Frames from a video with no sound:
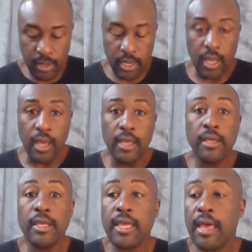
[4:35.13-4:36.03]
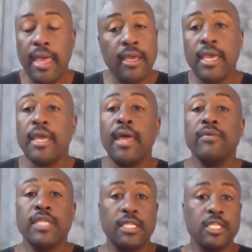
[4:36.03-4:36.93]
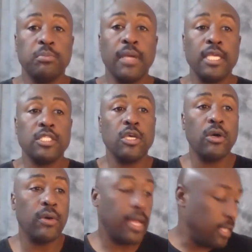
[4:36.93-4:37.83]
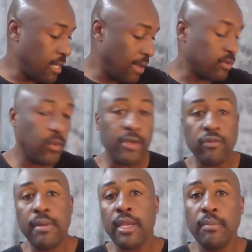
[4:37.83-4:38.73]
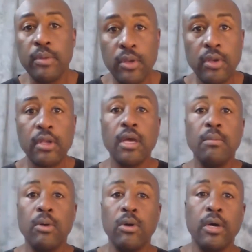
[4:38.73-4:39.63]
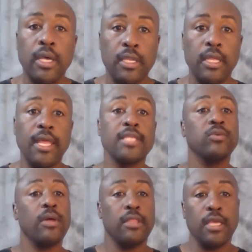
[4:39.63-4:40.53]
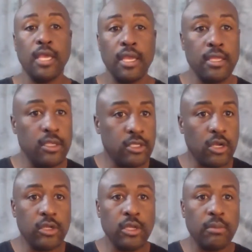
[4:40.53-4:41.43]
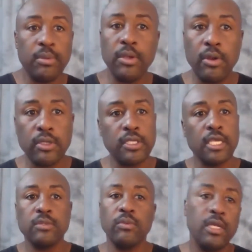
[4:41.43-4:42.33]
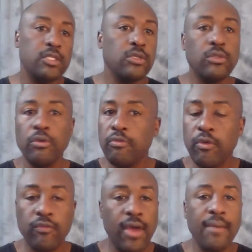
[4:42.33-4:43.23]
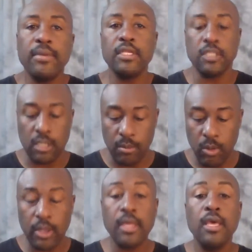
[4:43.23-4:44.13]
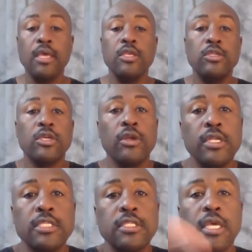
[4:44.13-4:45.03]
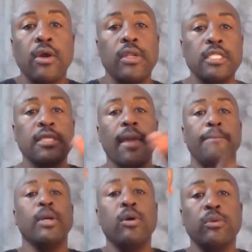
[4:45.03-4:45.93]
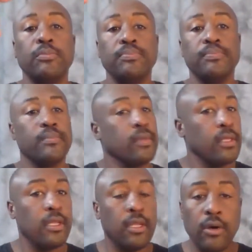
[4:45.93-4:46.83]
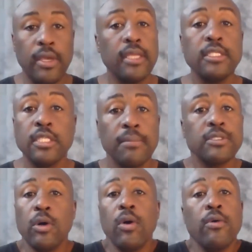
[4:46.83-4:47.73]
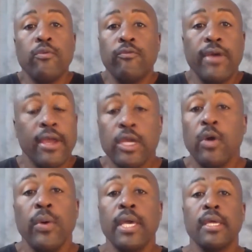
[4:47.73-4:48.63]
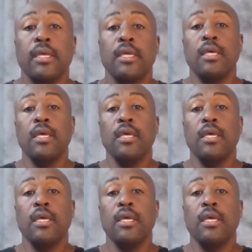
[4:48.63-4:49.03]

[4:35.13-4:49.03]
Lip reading: But again, I was at this place, so I didn't have to wait for my computer to come on. And that's one thing. You turn on your computer, it takes 1, 2, 3, 4, 5 minutes to come on. You turn this thing on, it's like, boom, you know, it jumps on very quick.